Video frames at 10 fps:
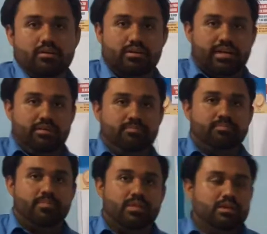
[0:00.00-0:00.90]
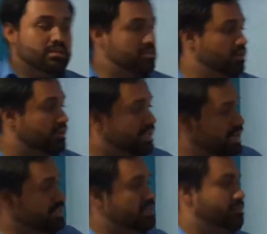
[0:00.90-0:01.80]
Okay? So
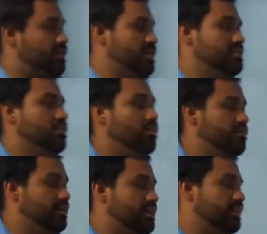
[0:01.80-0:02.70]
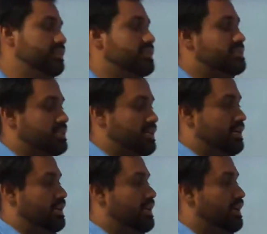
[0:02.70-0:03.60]
that is the part of the context,
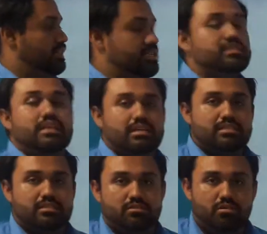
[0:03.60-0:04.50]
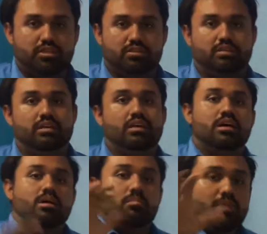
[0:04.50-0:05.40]
that is the situation.
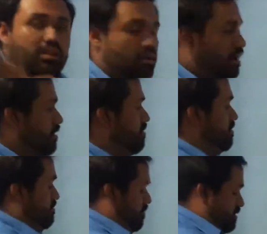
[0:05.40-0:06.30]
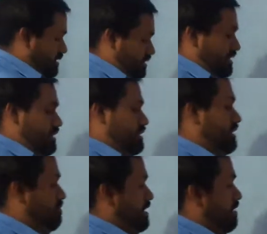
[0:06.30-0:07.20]
But another important thing
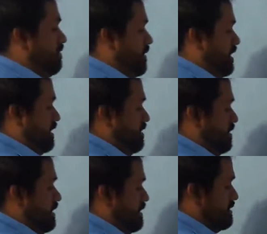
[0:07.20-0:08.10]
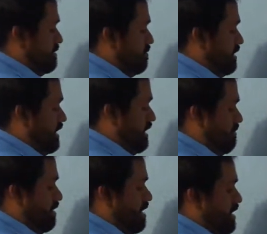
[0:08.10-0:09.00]
that we have over here is the
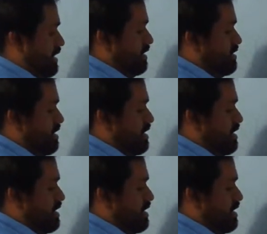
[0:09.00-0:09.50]
vocabulary.